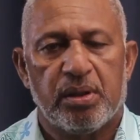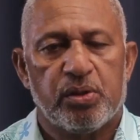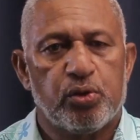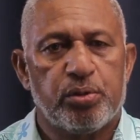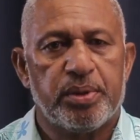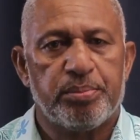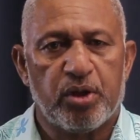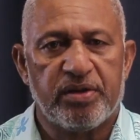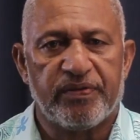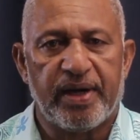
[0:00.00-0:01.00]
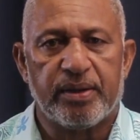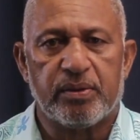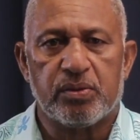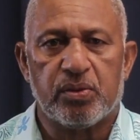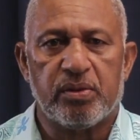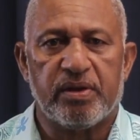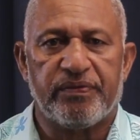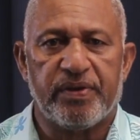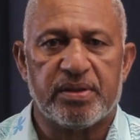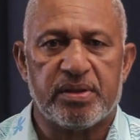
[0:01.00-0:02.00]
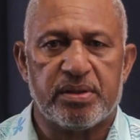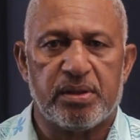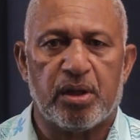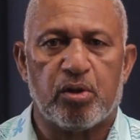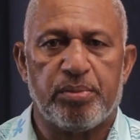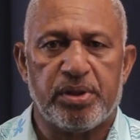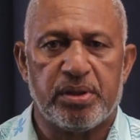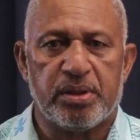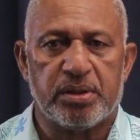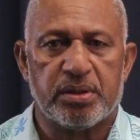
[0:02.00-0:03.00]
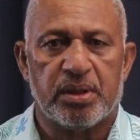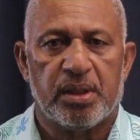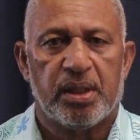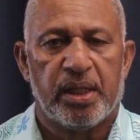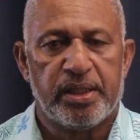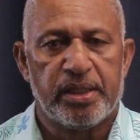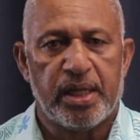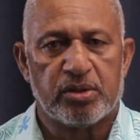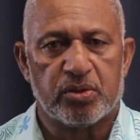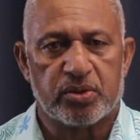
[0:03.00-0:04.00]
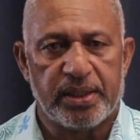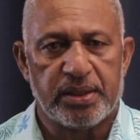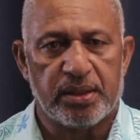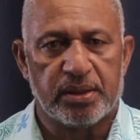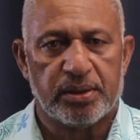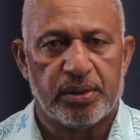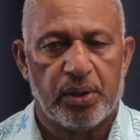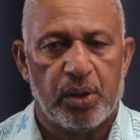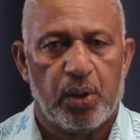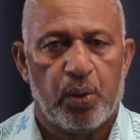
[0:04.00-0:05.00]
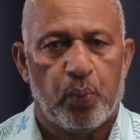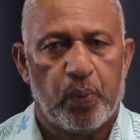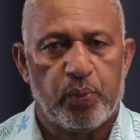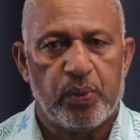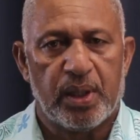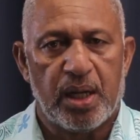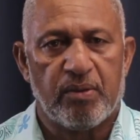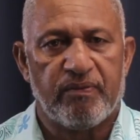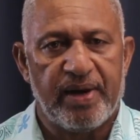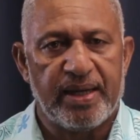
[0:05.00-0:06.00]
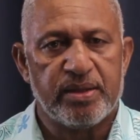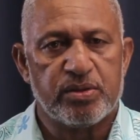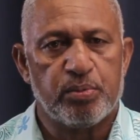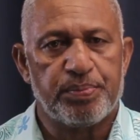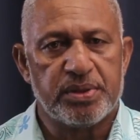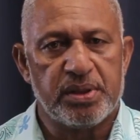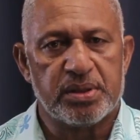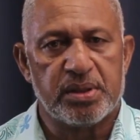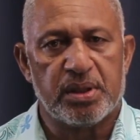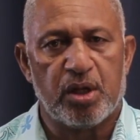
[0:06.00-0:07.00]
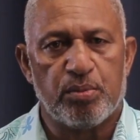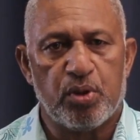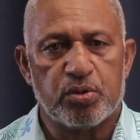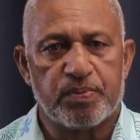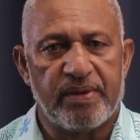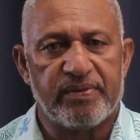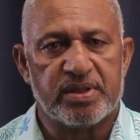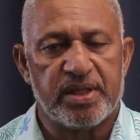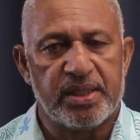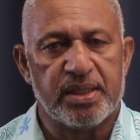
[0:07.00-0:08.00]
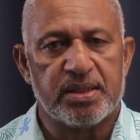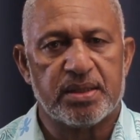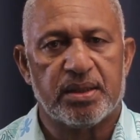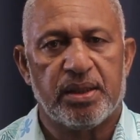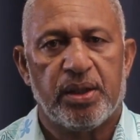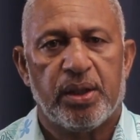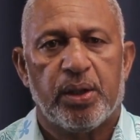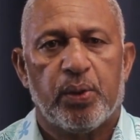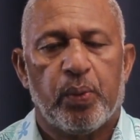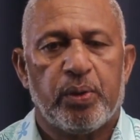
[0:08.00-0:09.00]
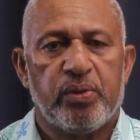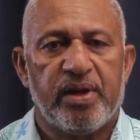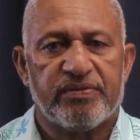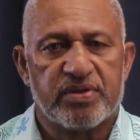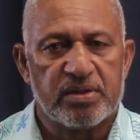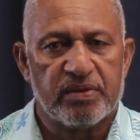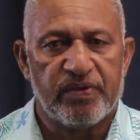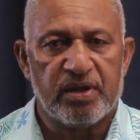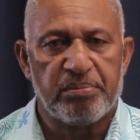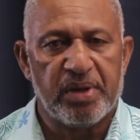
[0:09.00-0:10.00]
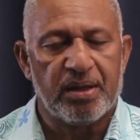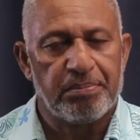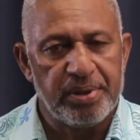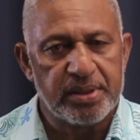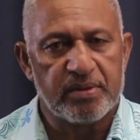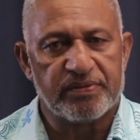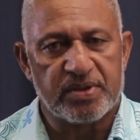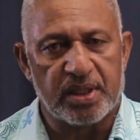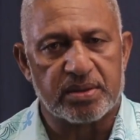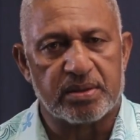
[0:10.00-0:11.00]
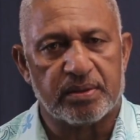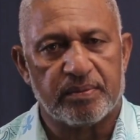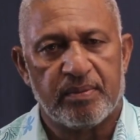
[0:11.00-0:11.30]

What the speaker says: should be mortified to show their faces in our communities and in our society. When we allow violence to persist in our most private settings, when we have such a fundamental breach of trust,